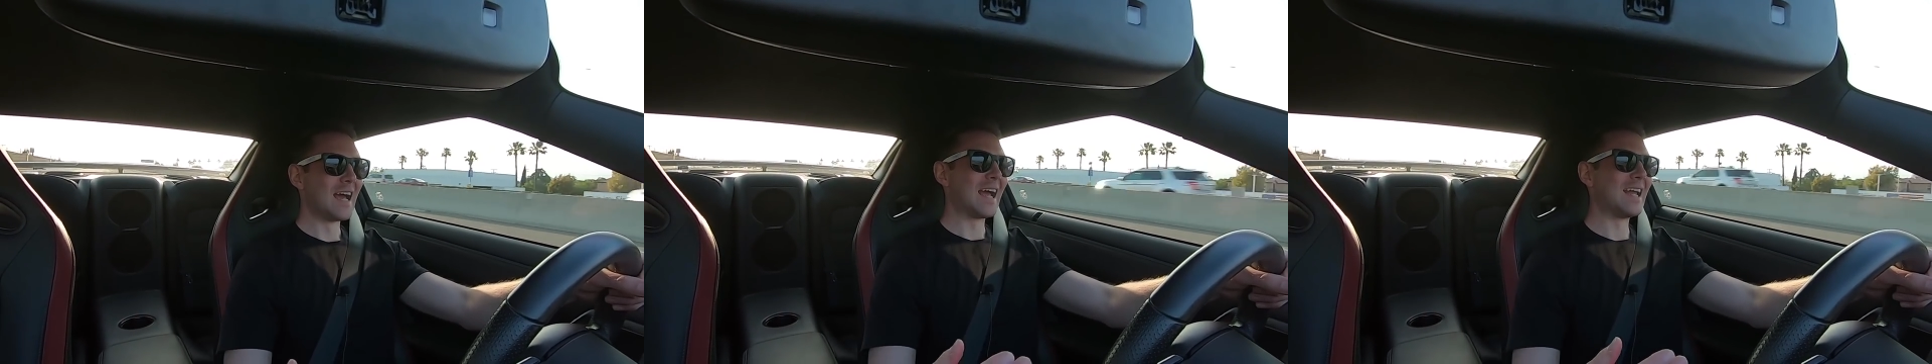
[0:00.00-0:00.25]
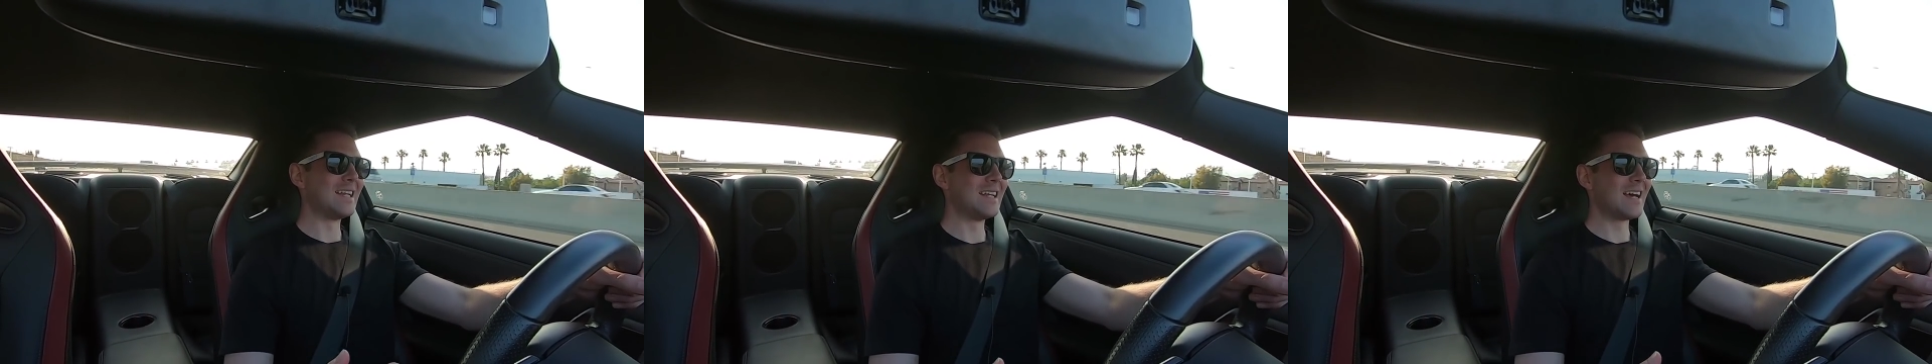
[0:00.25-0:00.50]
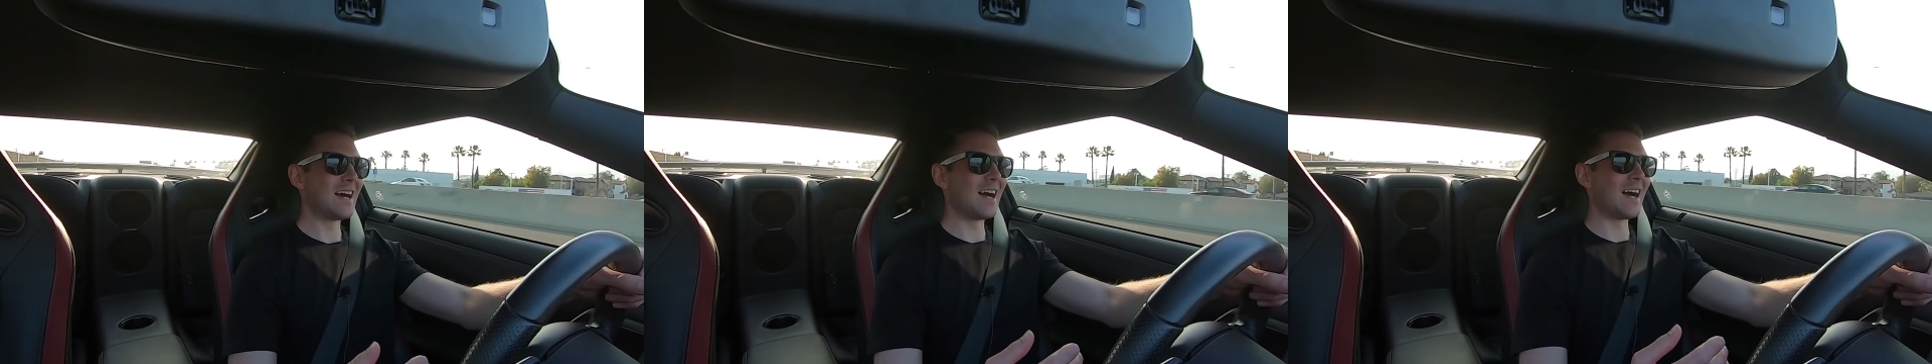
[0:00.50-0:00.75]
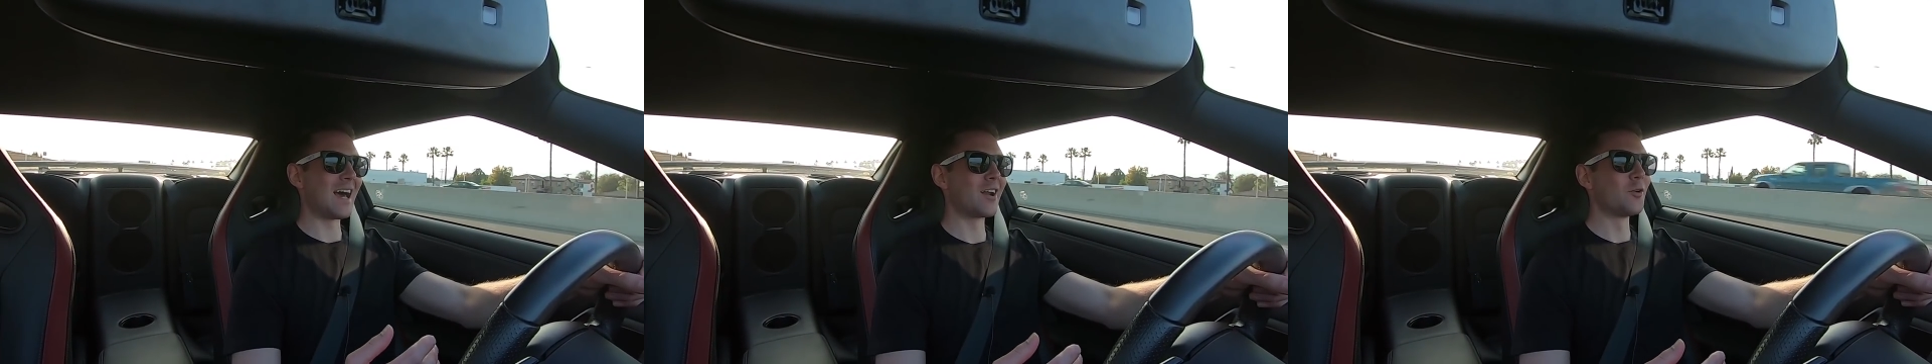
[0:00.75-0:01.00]
And I
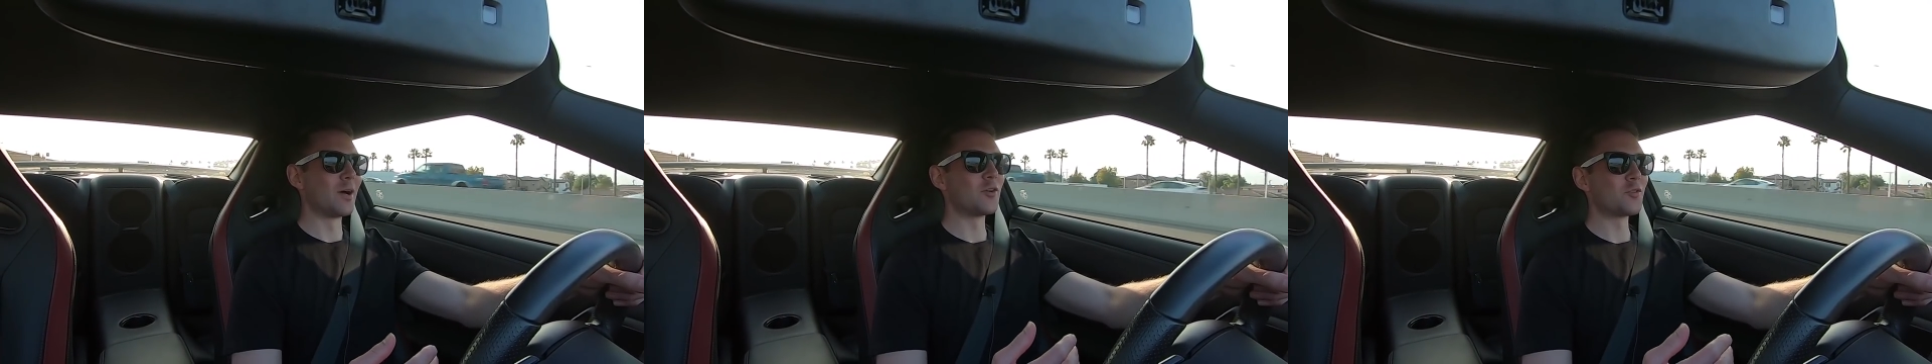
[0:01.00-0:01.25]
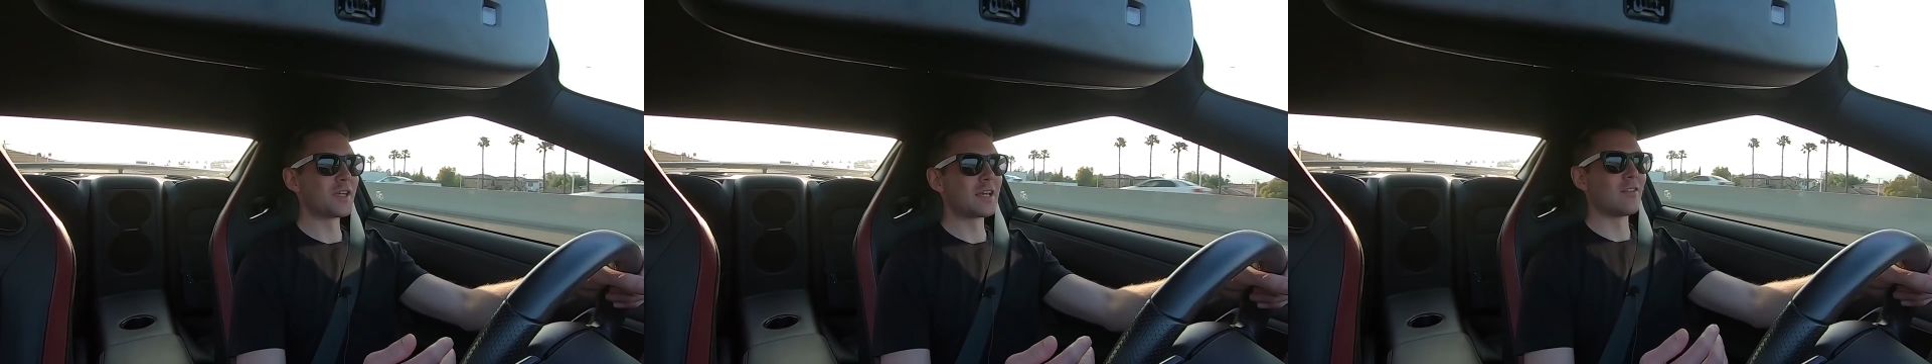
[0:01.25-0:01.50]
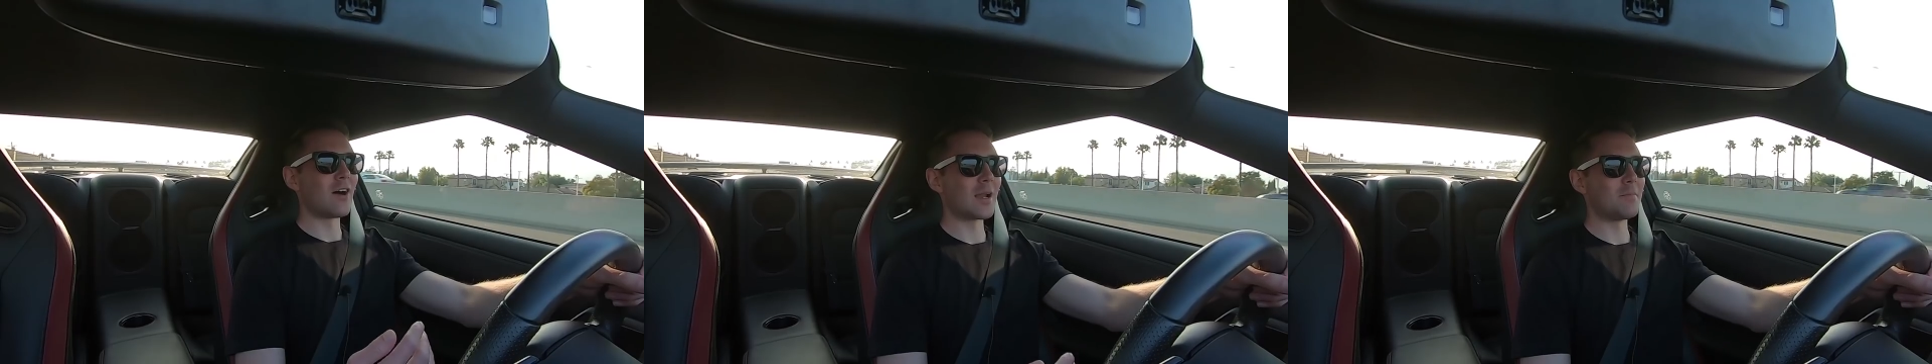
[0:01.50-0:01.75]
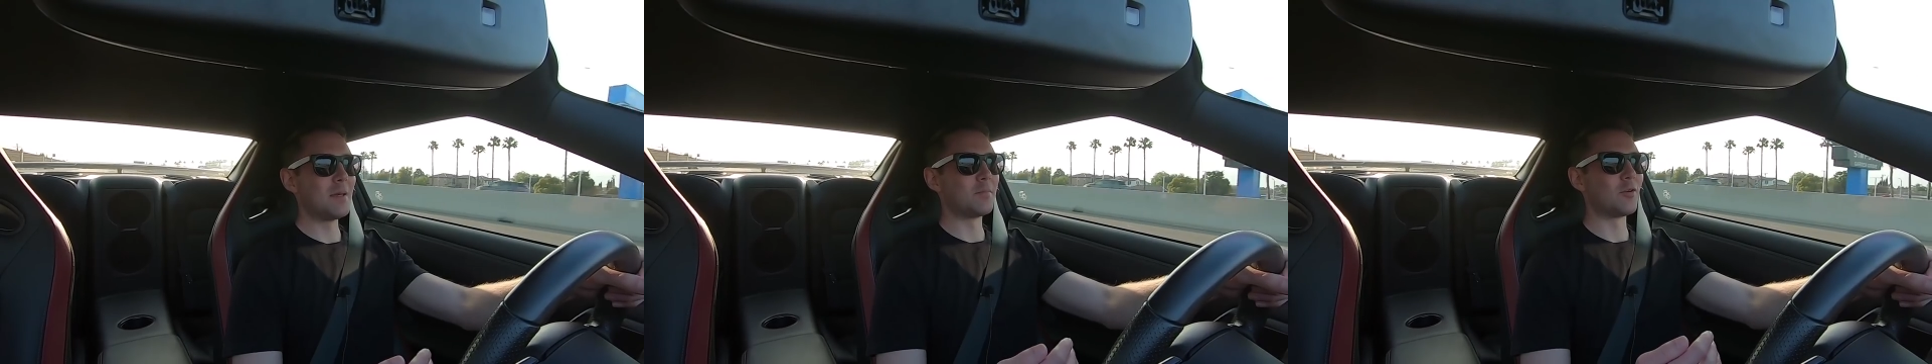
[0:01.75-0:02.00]
don't know. I don't think a lot
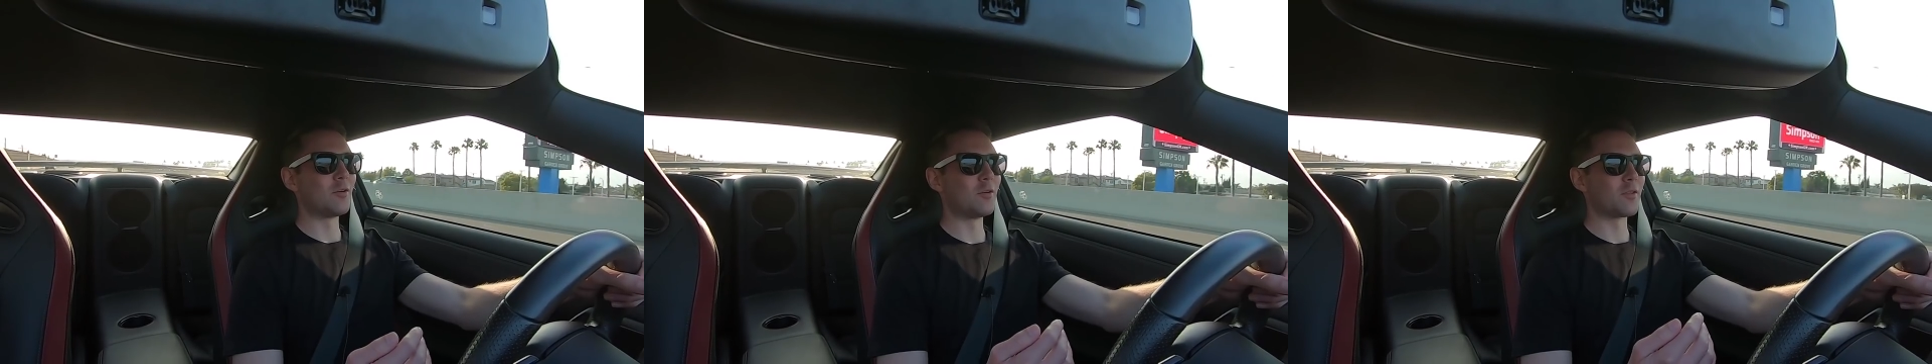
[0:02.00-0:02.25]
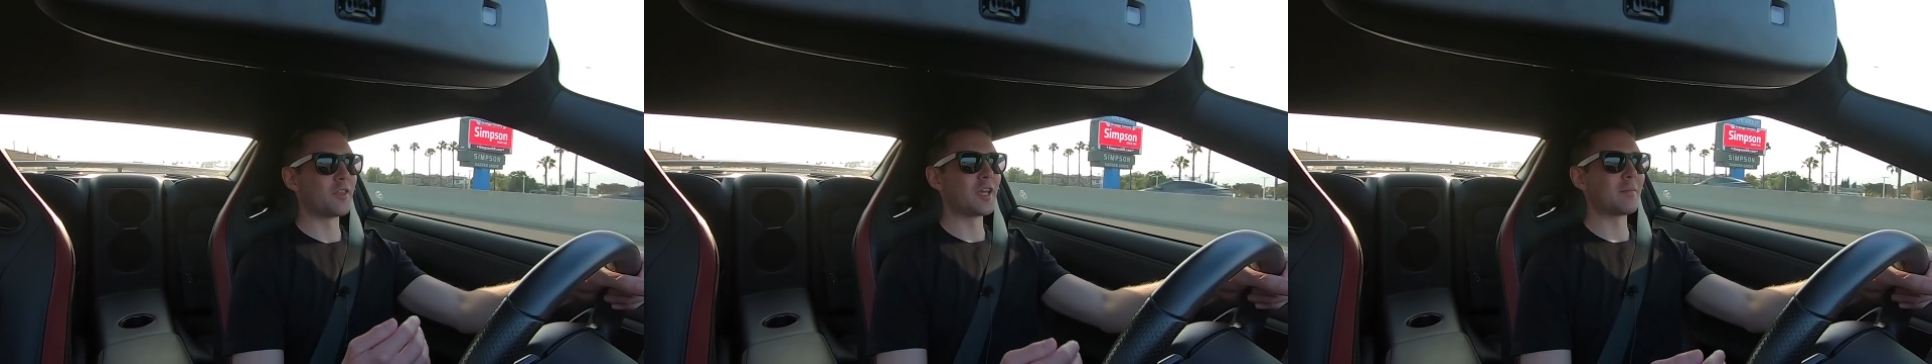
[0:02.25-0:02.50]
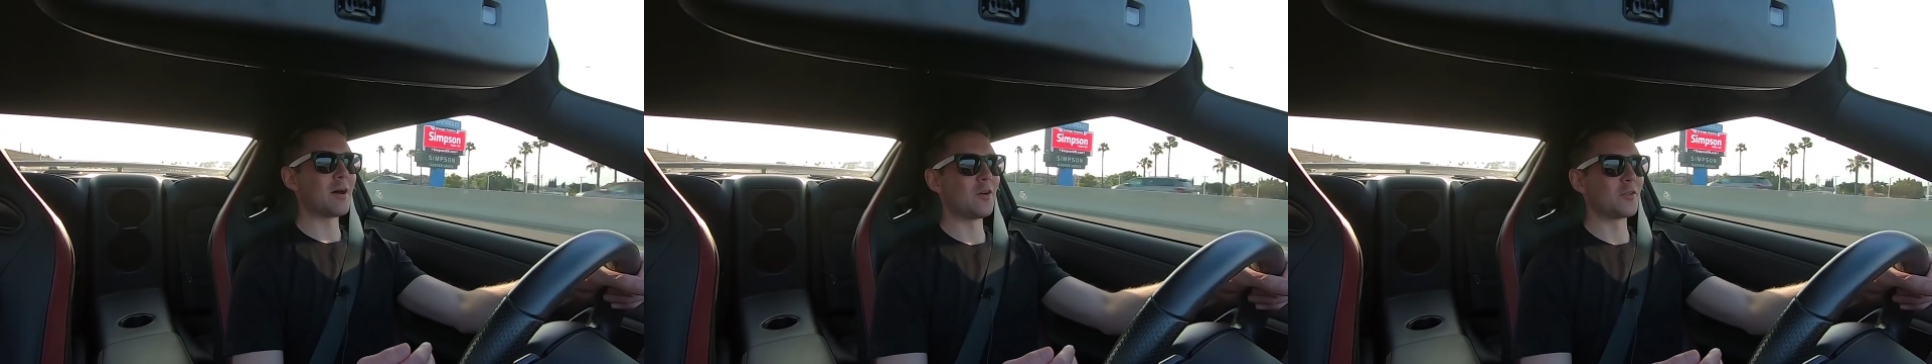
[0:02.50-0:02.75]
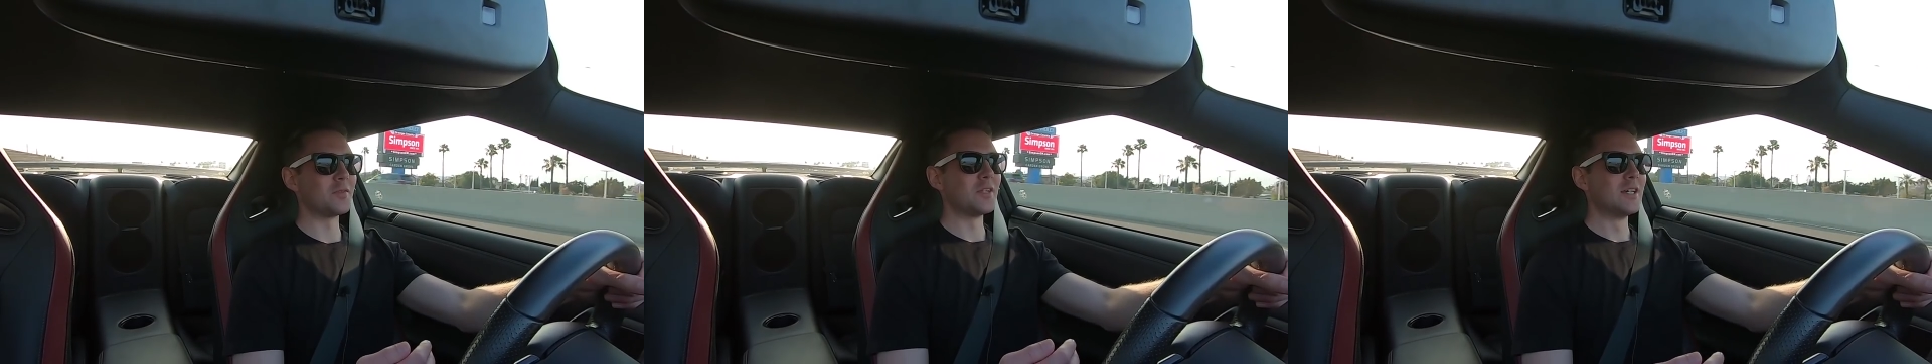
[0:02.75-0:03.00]
of people think about,